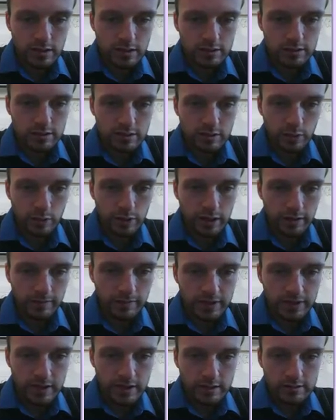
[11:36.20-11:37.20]
squared.
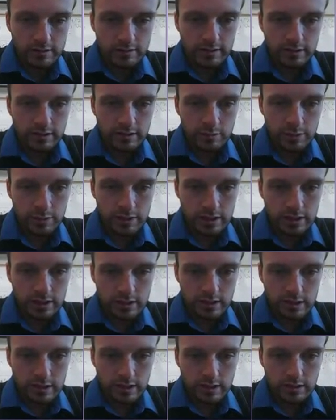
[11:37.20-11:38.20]
So that's going to be
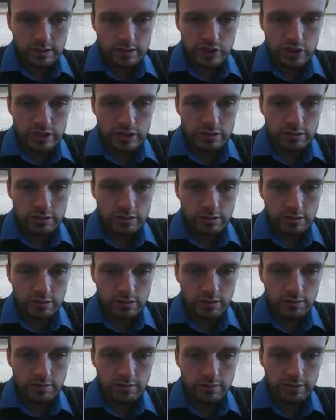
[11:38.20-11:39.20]
gr
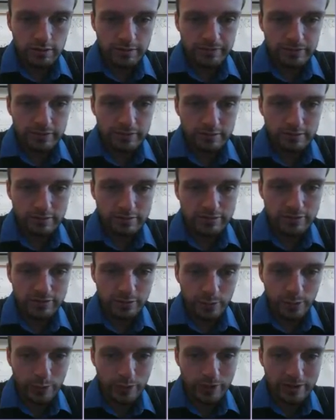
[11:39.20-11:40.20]
over
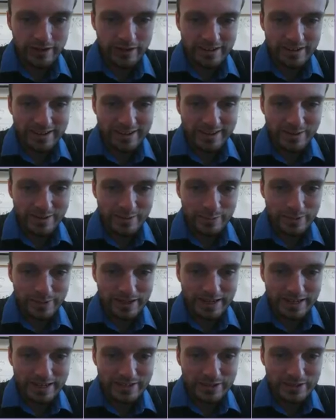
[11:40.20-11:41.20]
4
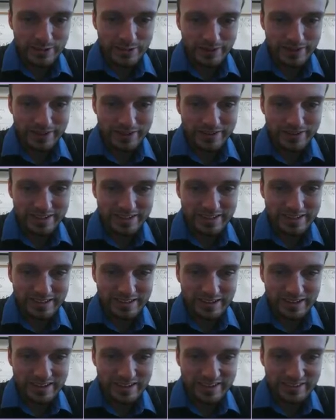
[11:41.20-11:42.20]
pi squared
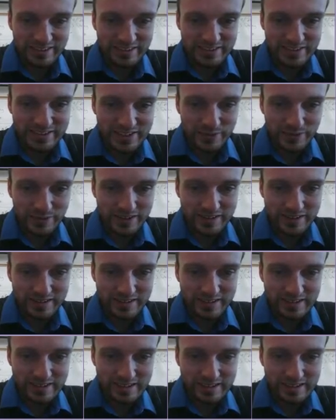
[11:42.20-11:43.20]
r squared
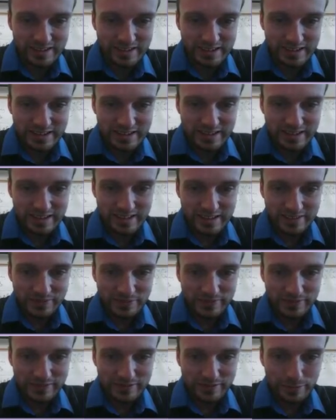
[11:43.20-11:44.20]

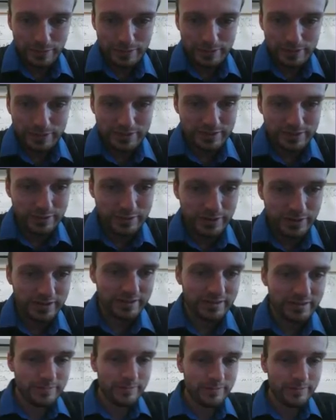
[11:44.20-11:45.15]
frequency squared.